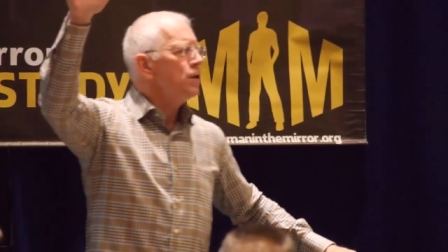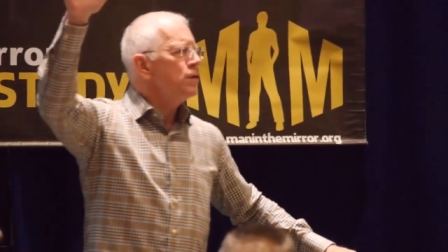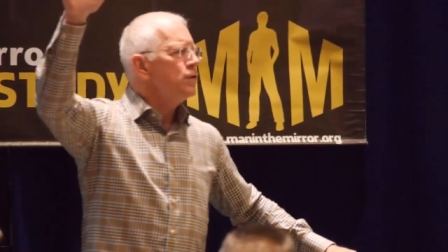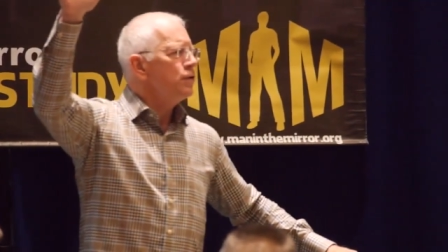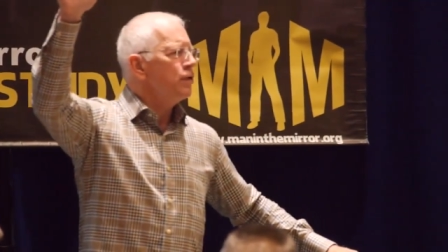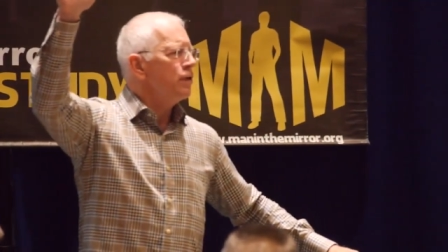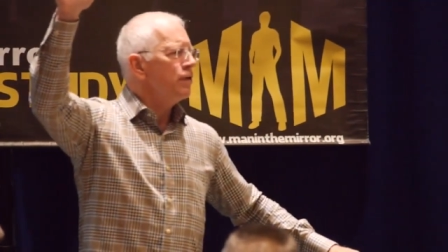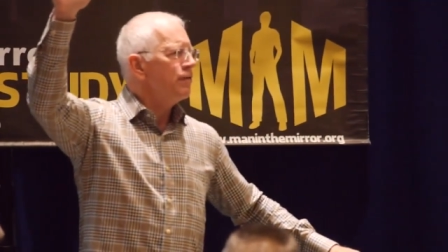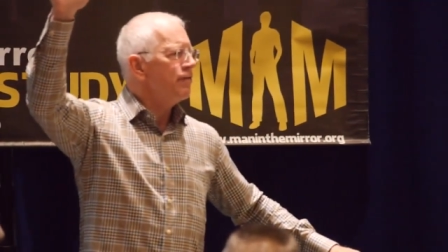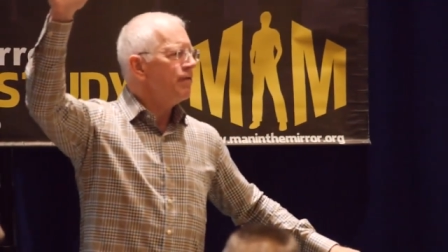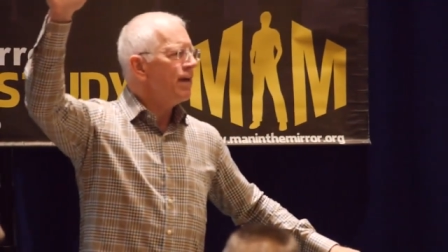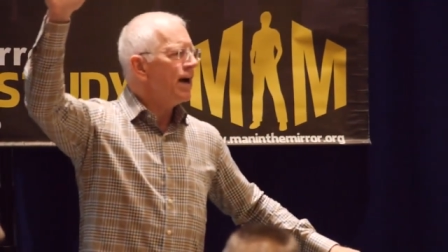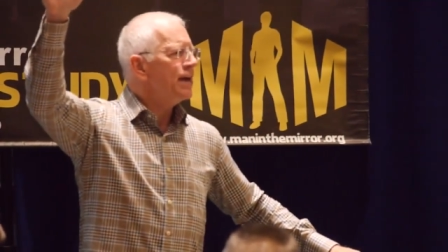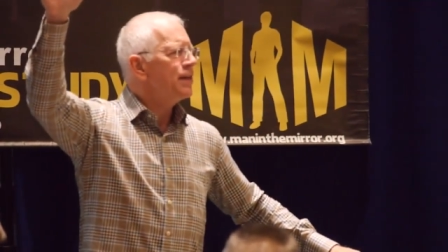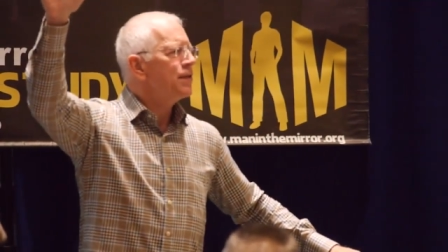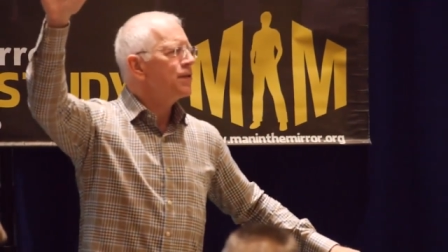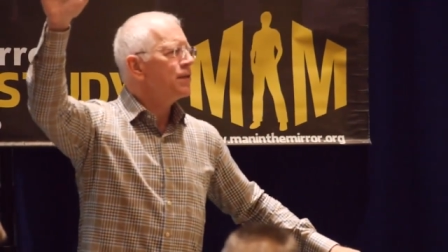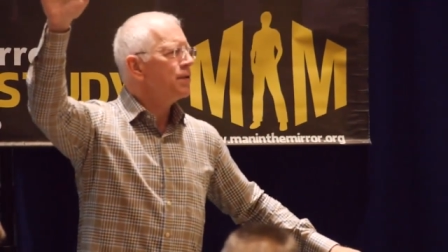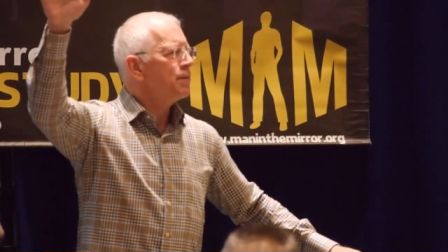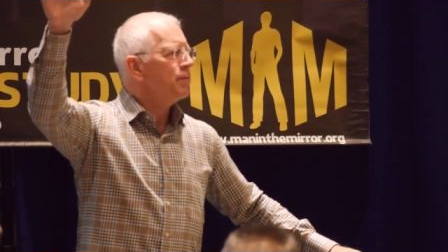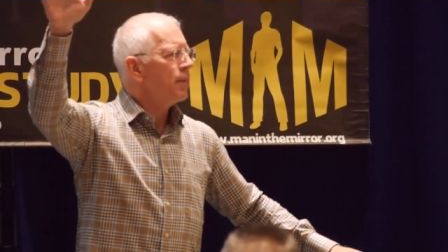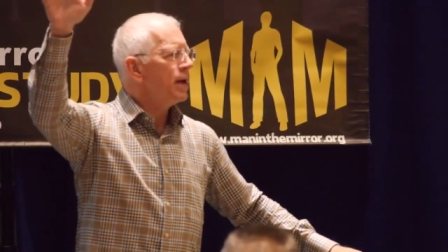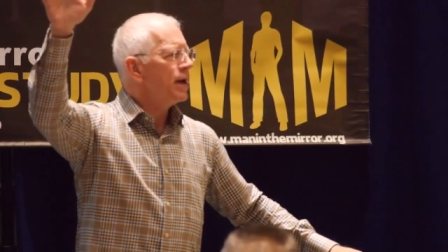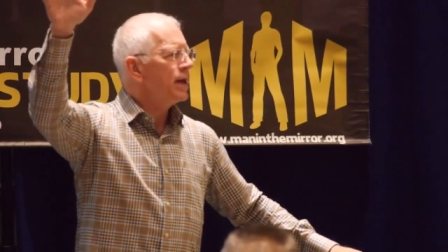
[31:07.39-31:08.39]
to invite
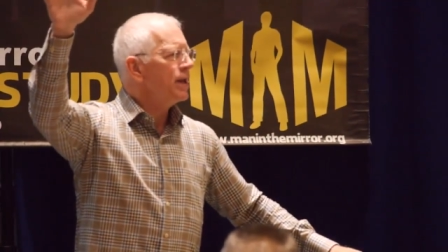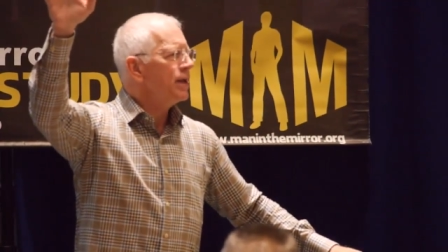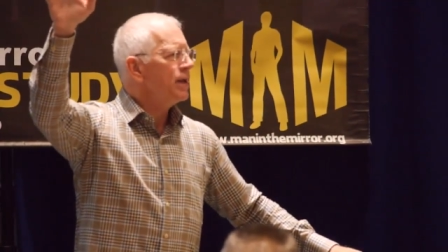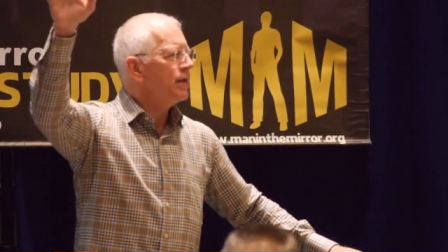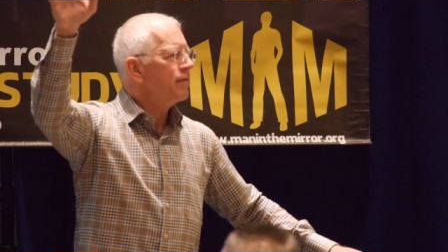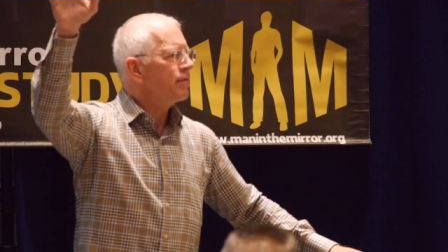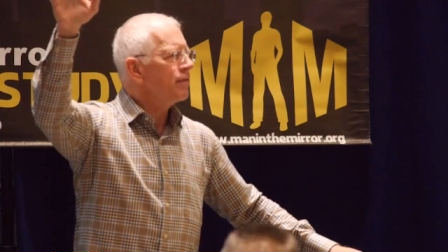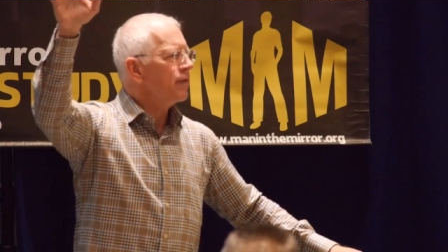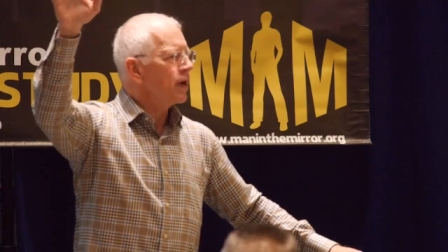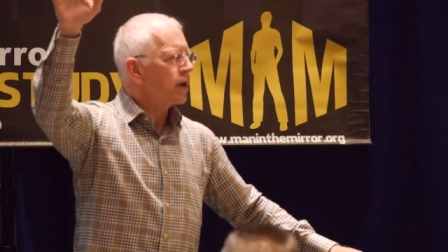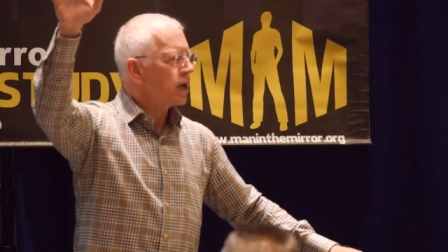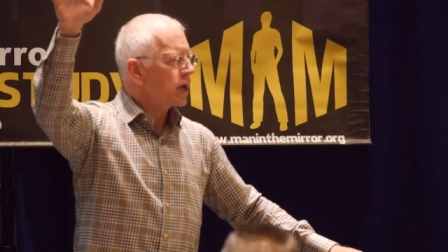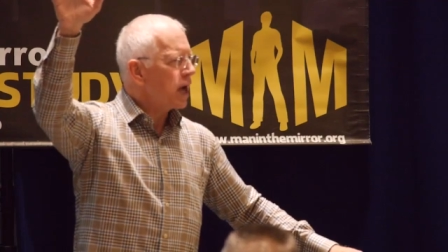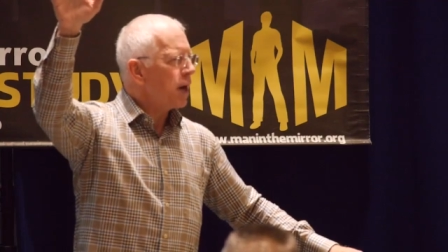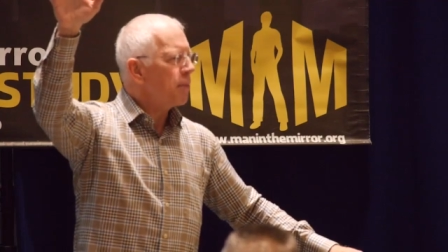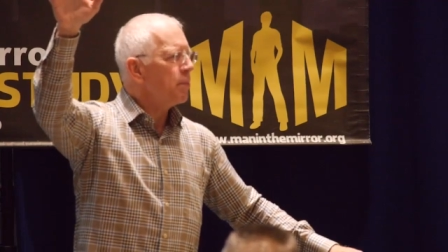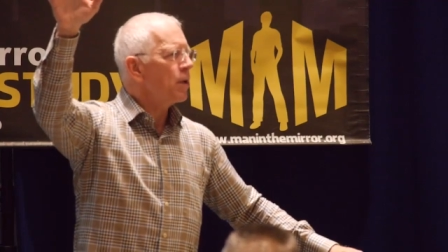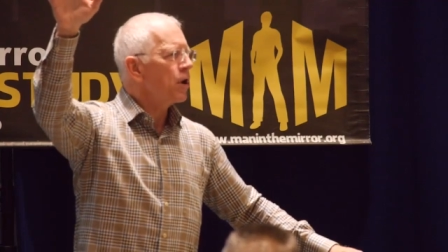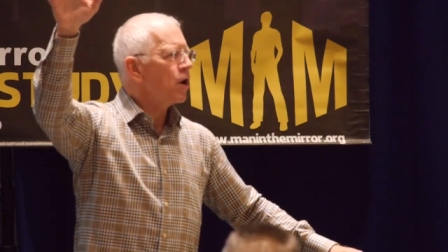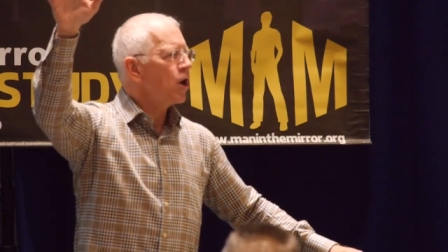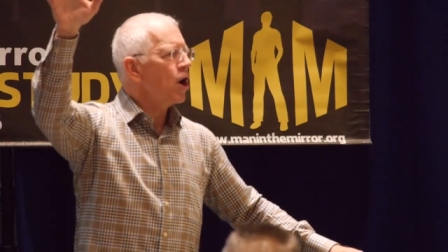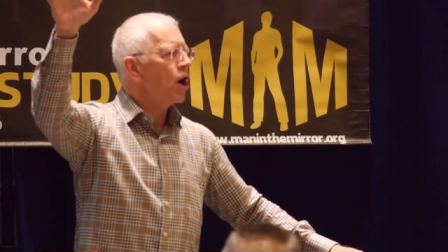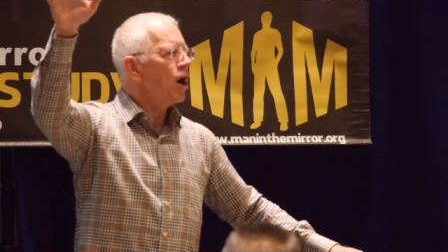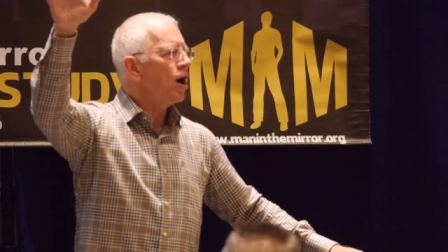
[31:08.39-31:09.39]
somebody for a
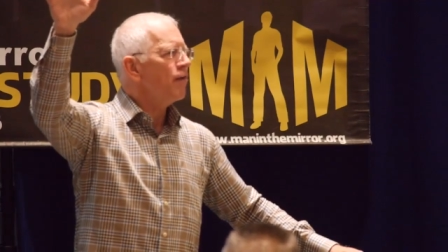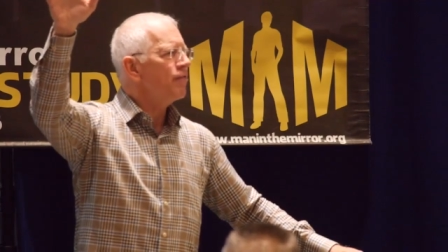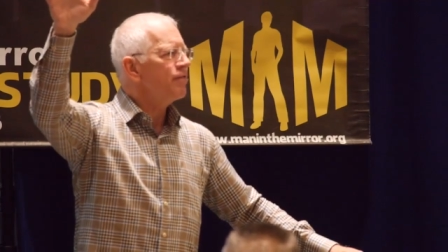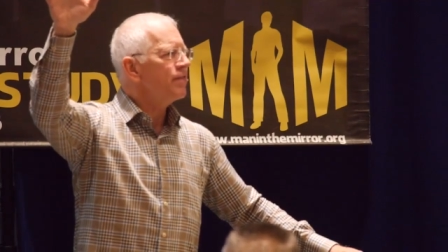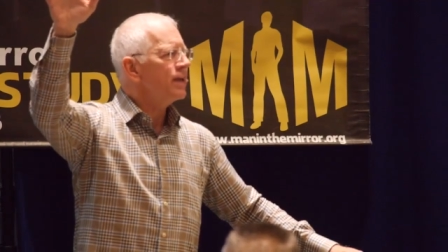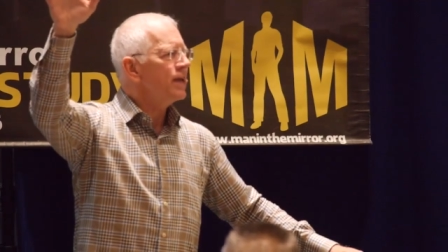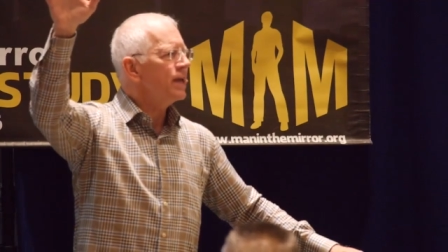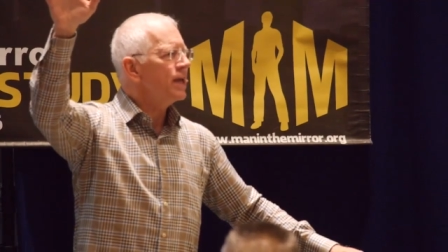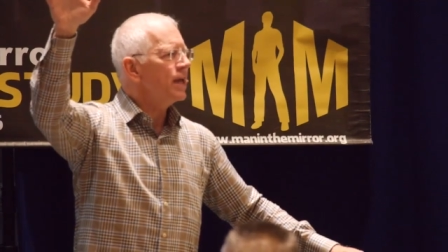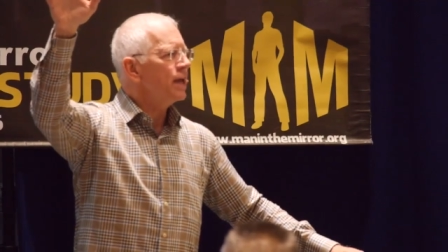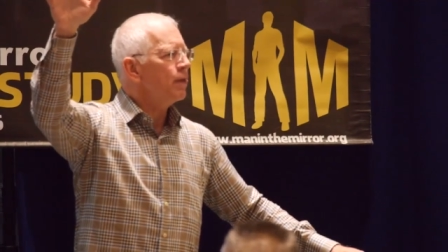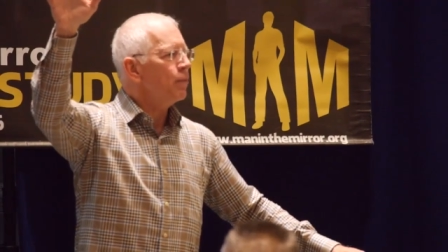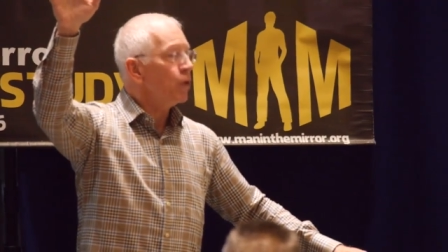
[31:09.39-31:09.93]
cup of coffee